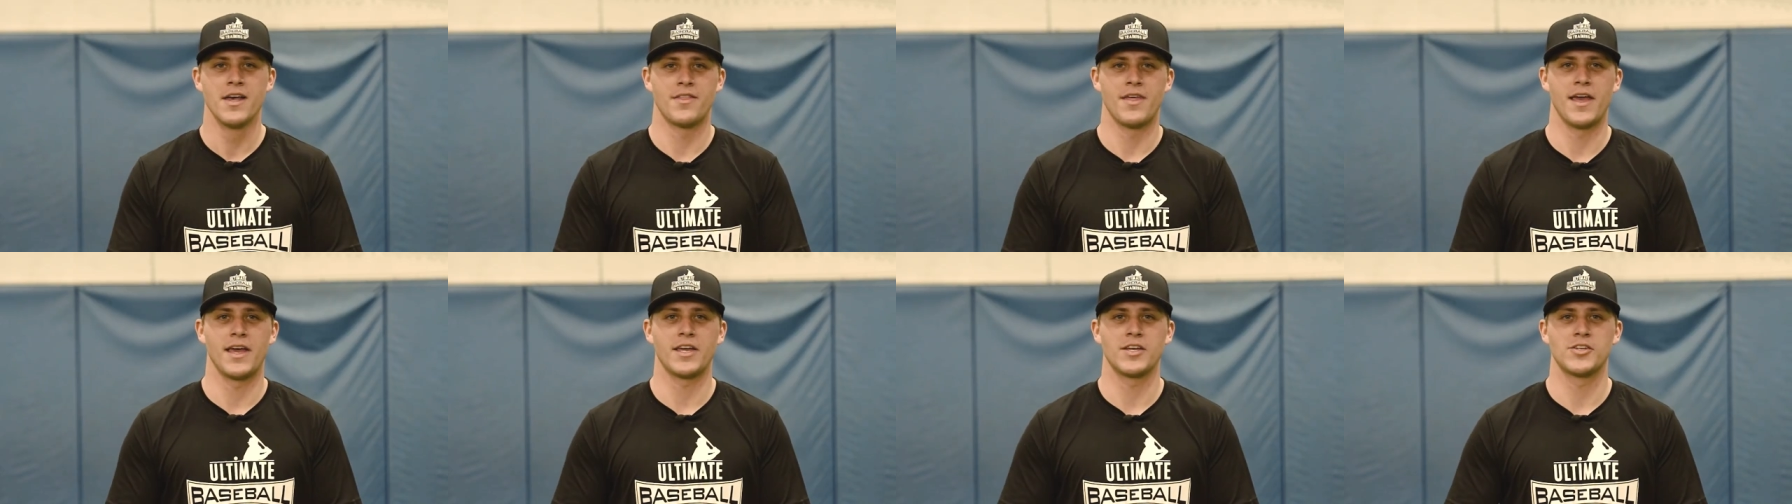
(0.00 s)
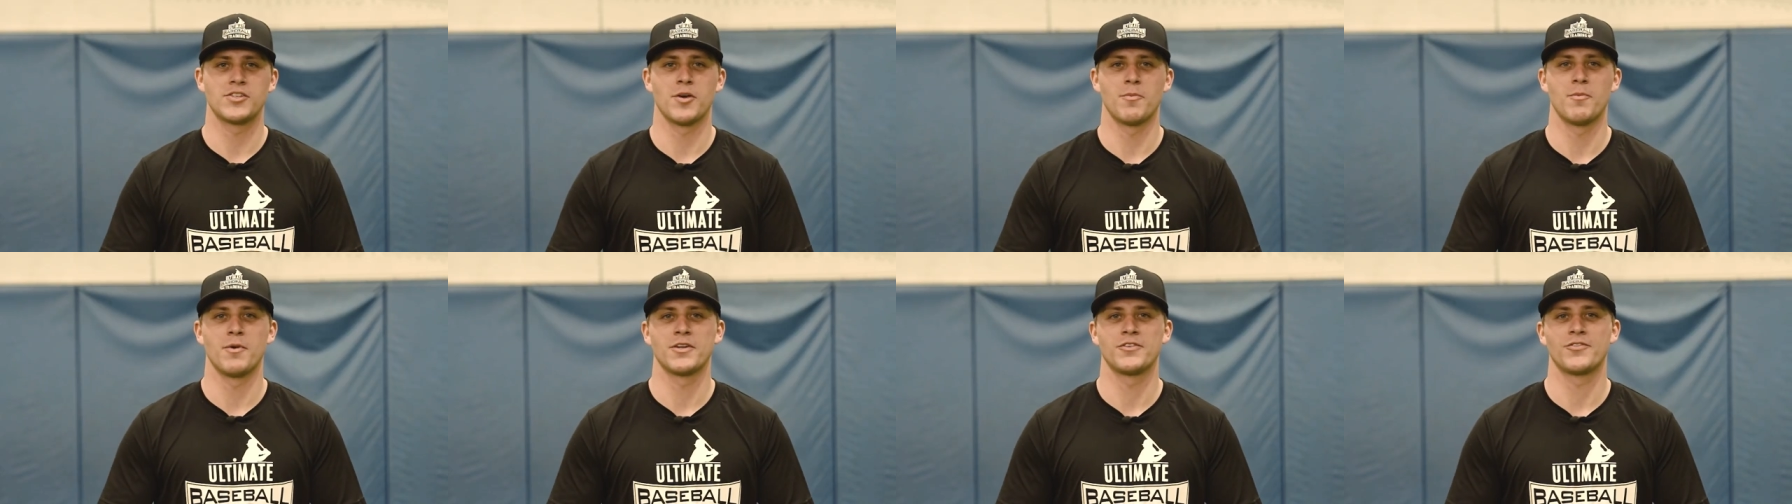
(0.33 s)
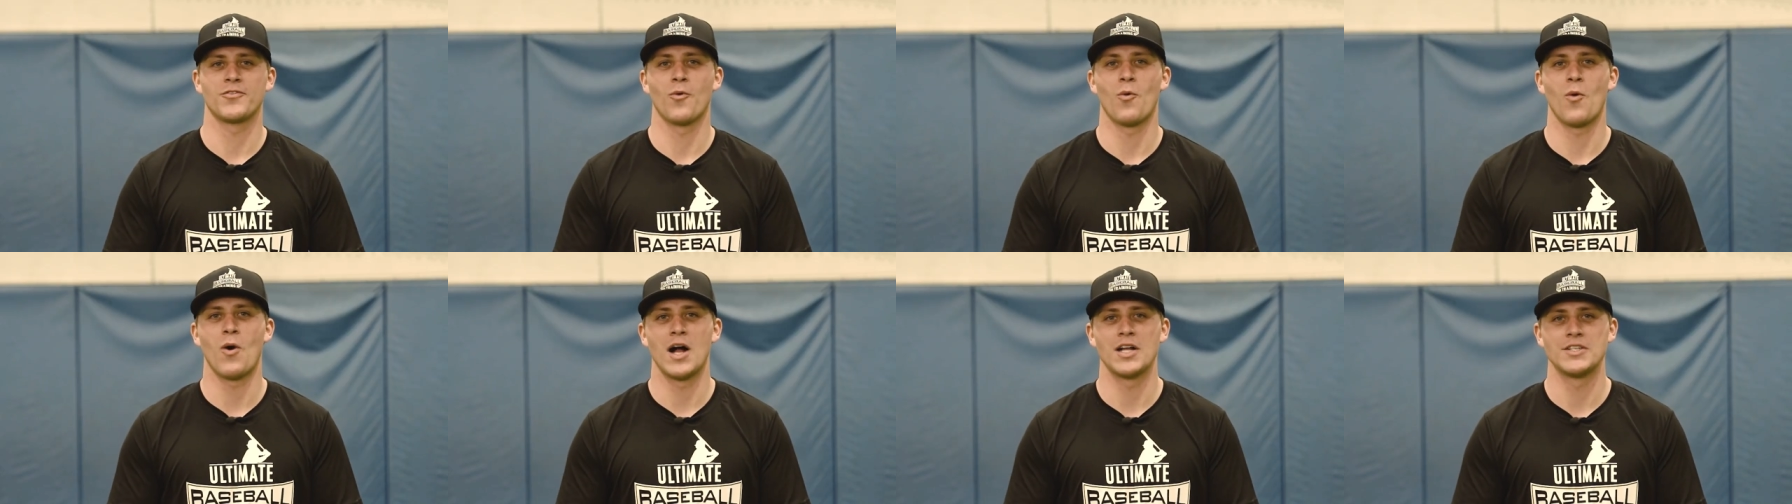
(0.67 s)
Thank you so much
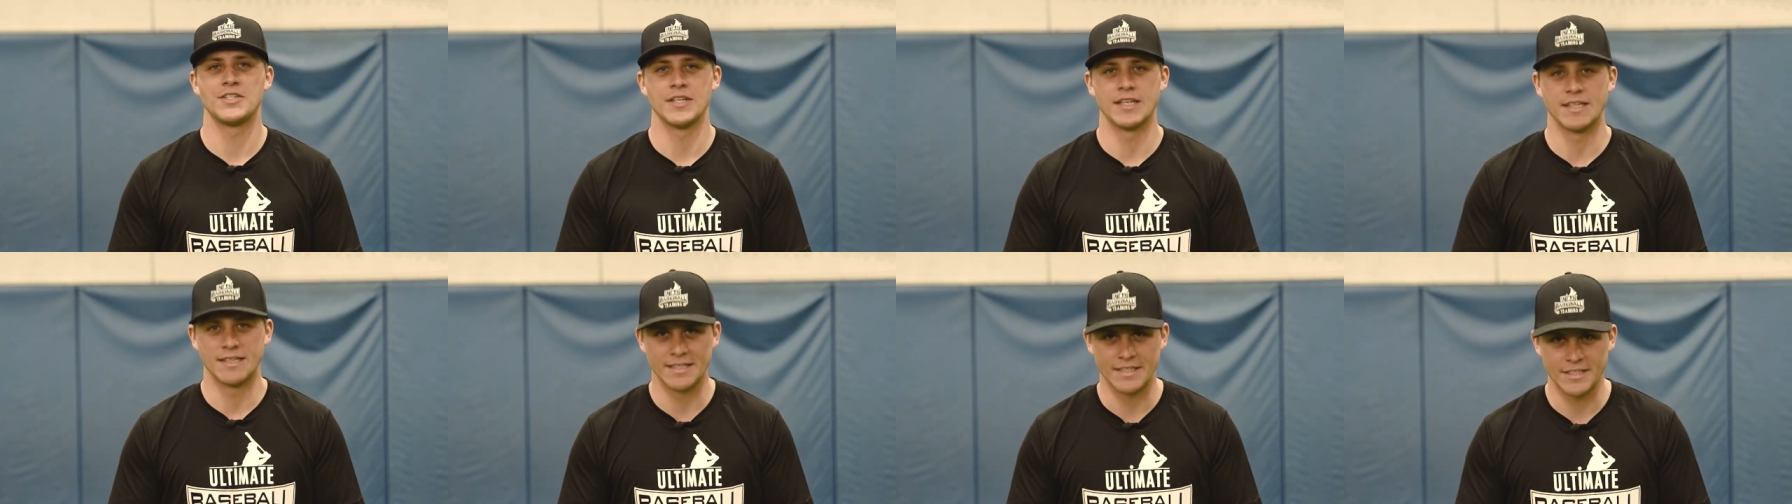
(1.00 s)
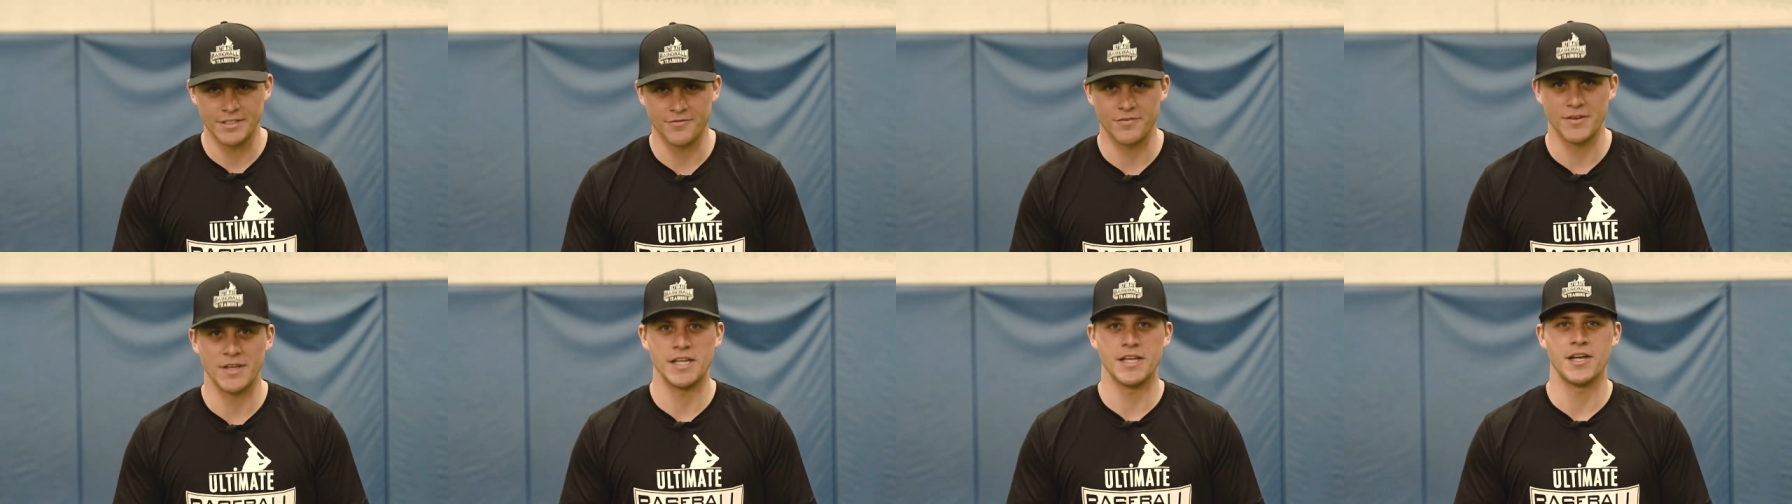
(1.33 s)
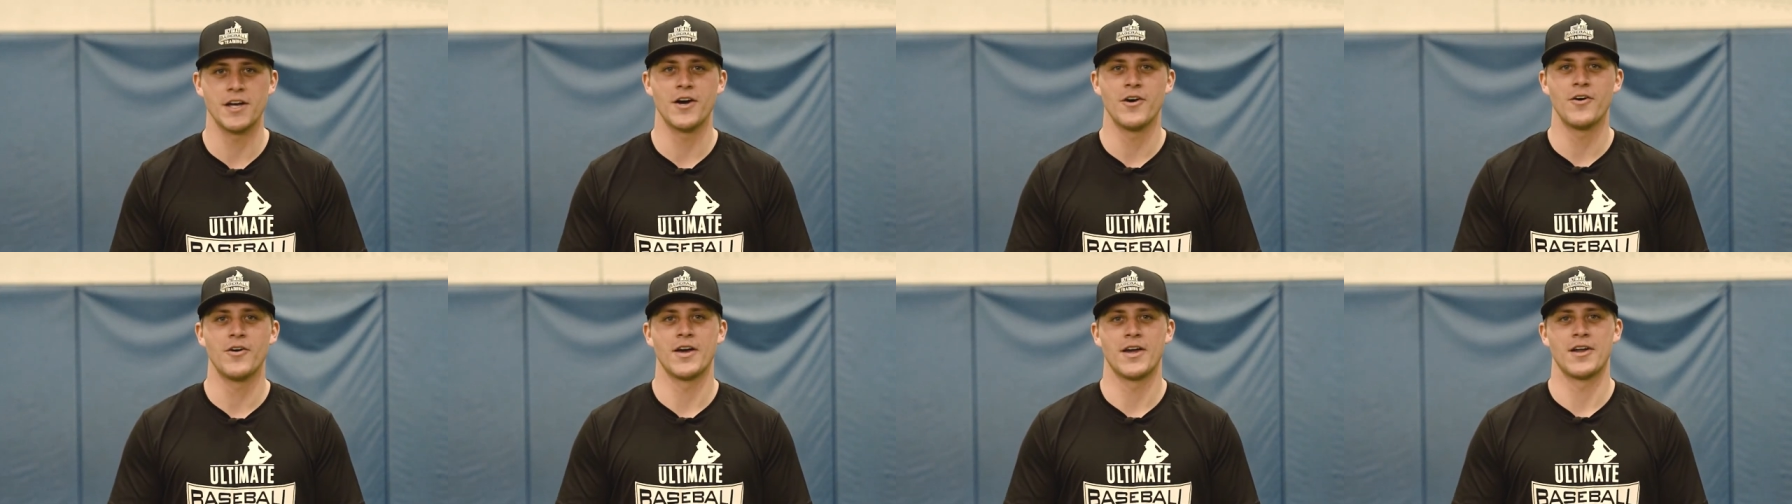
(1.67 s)
for watching this
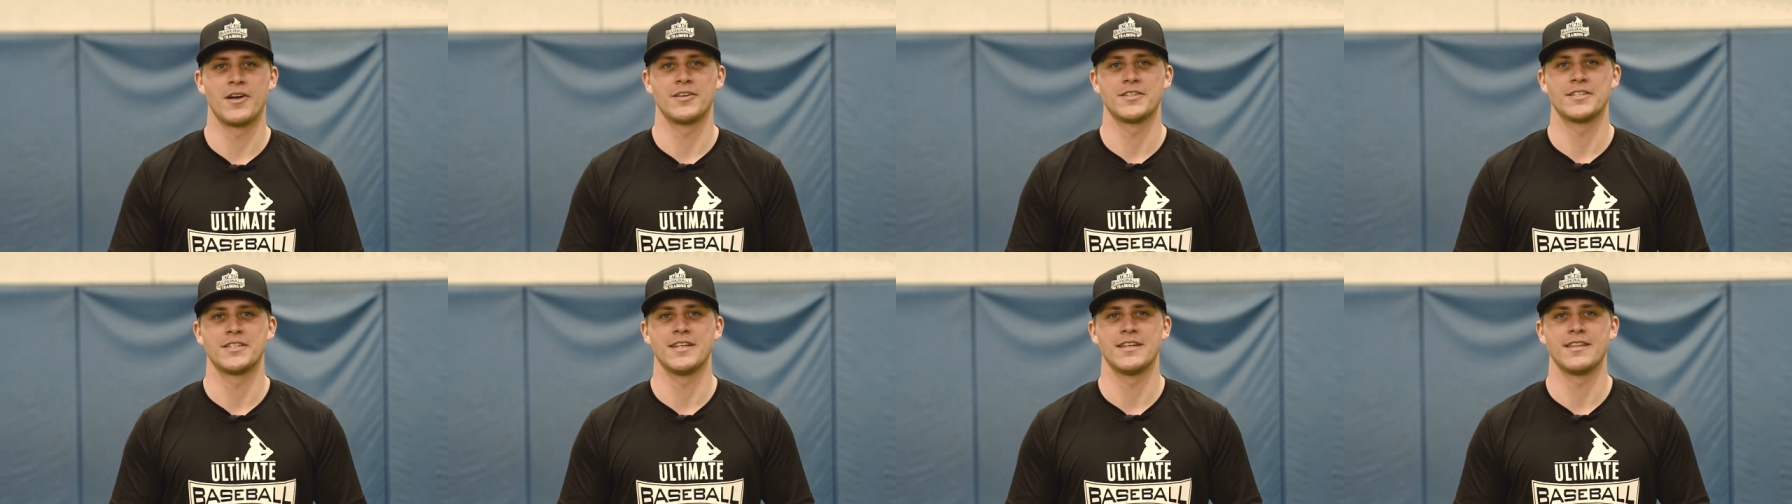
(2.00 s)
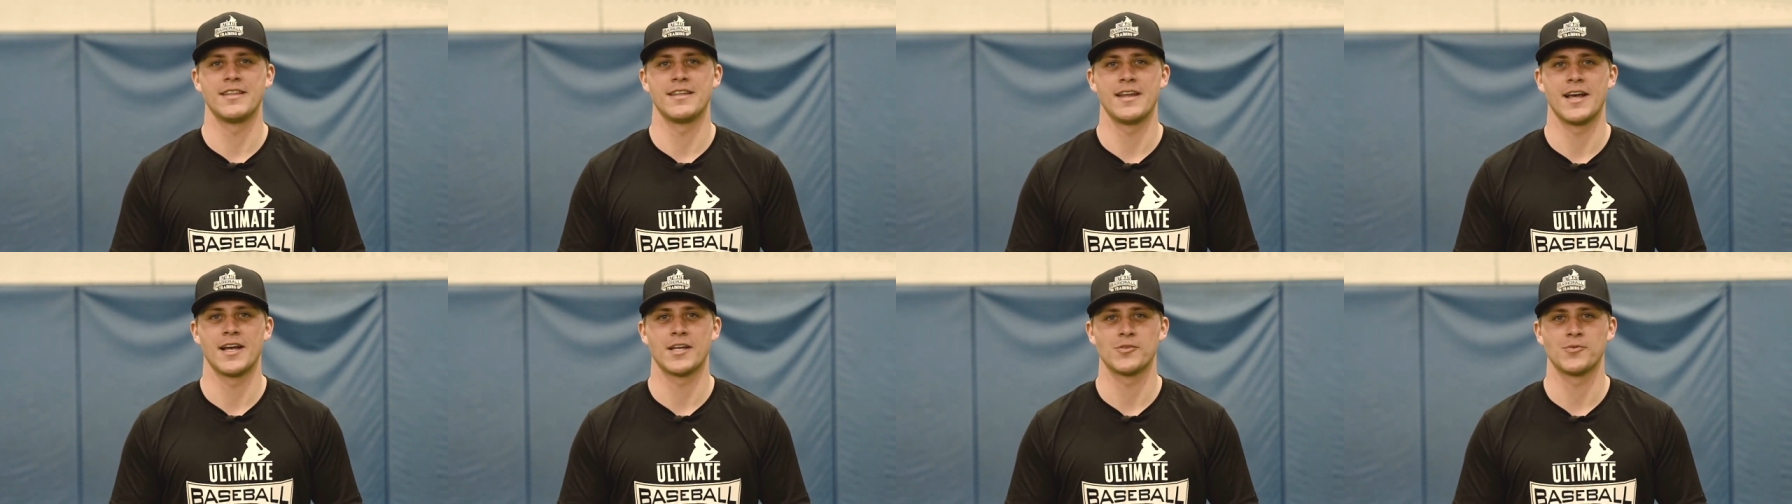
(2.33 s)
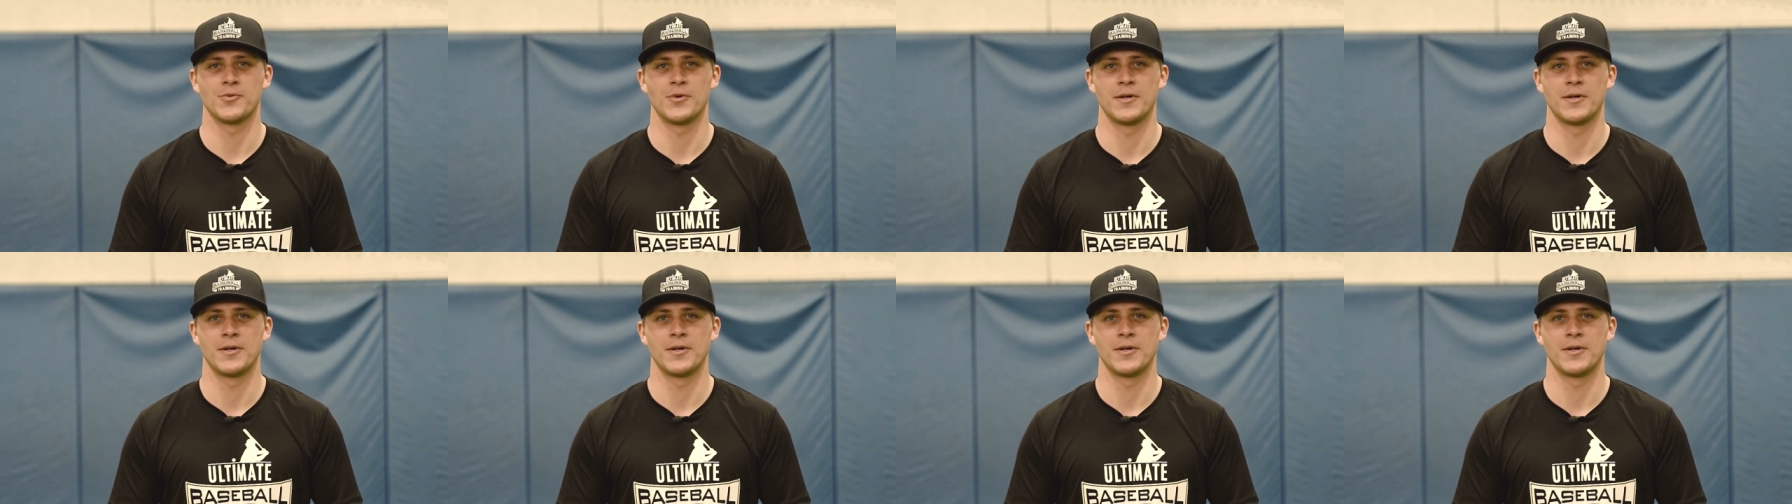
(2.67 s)
video, and I'll see you in the next